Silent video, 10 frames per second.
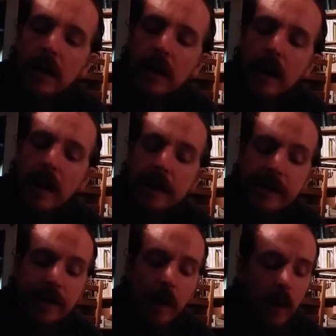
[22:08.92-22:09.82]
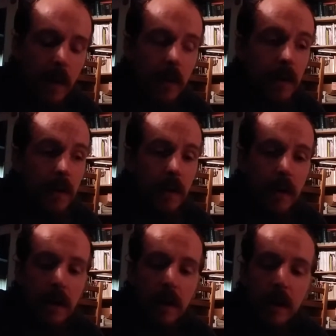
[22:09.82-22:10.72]
and a soul,
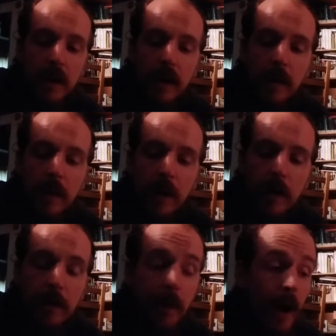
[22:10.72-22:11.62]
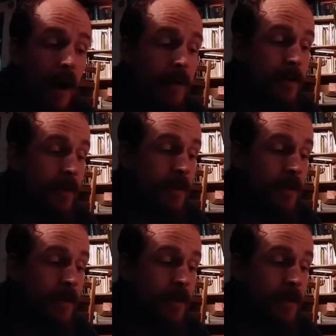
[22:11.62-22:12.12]
well, perhaps we're